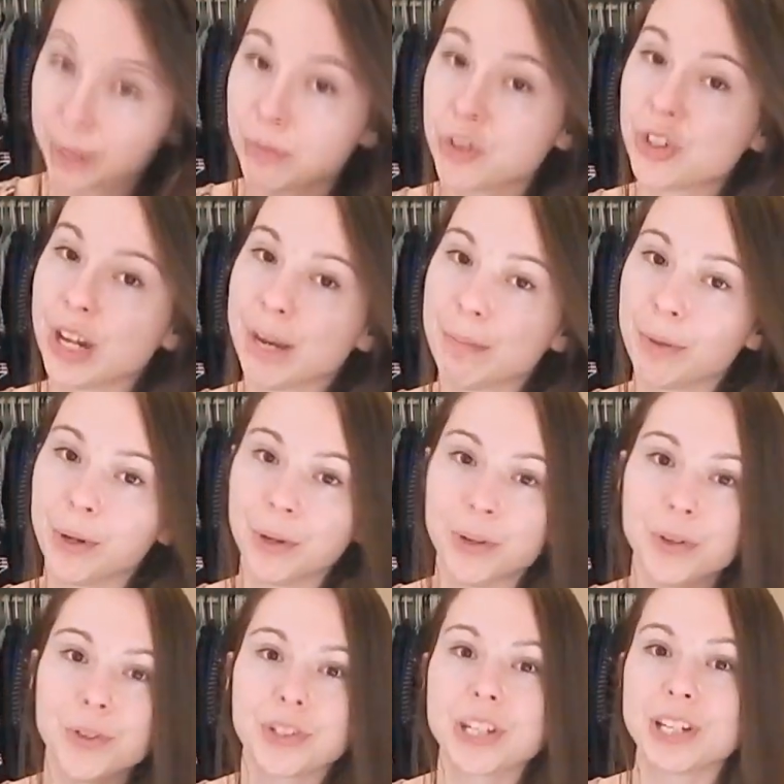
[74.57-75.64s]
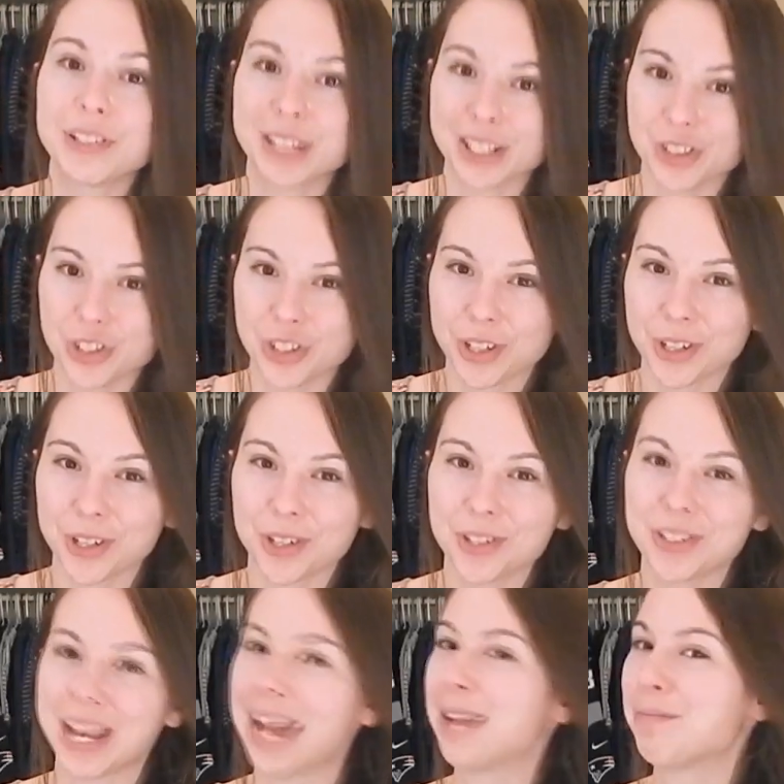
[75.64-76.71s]
some shampoos,
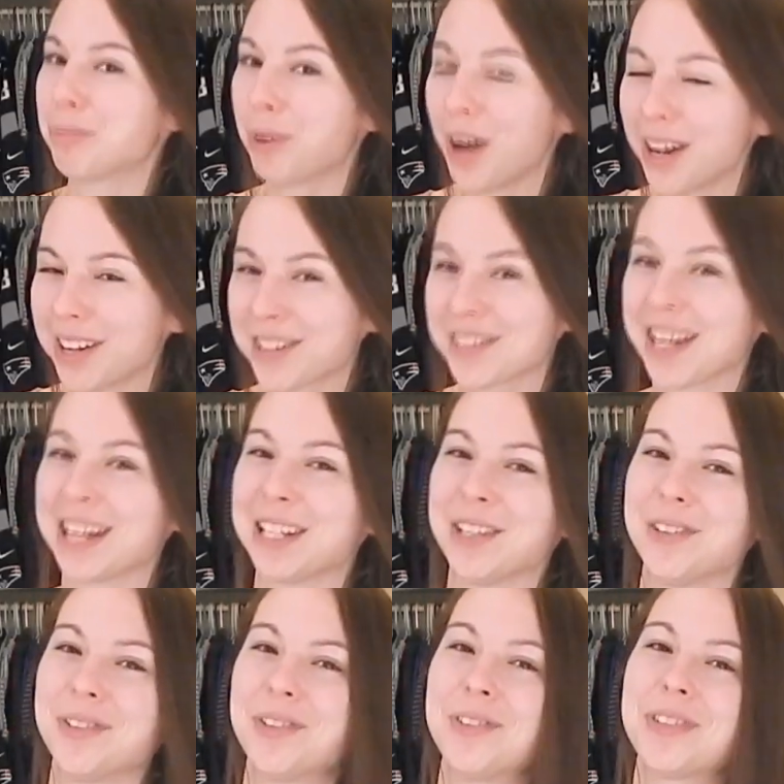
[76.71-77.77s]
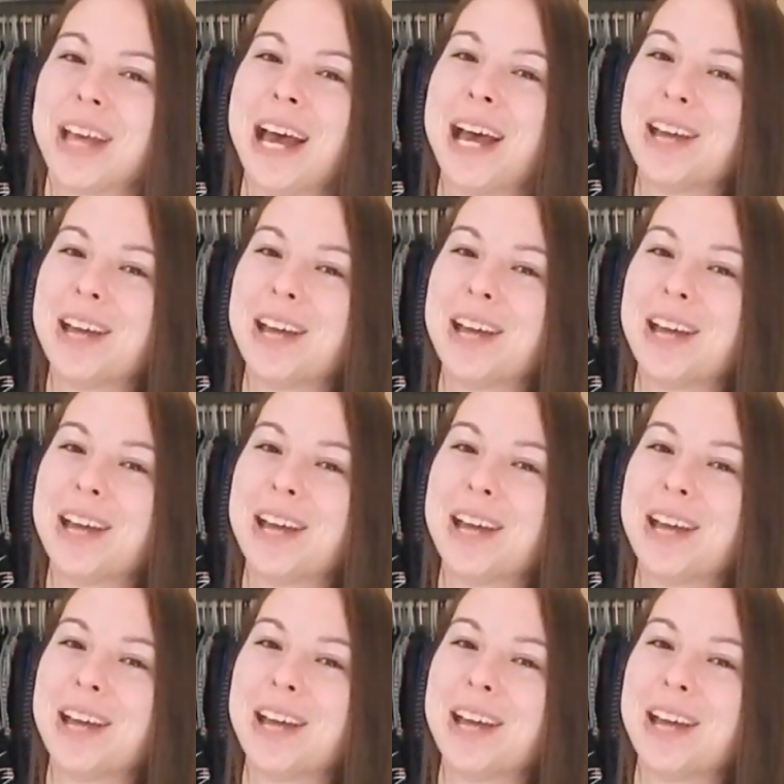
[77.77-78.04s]
conditioners, and products I use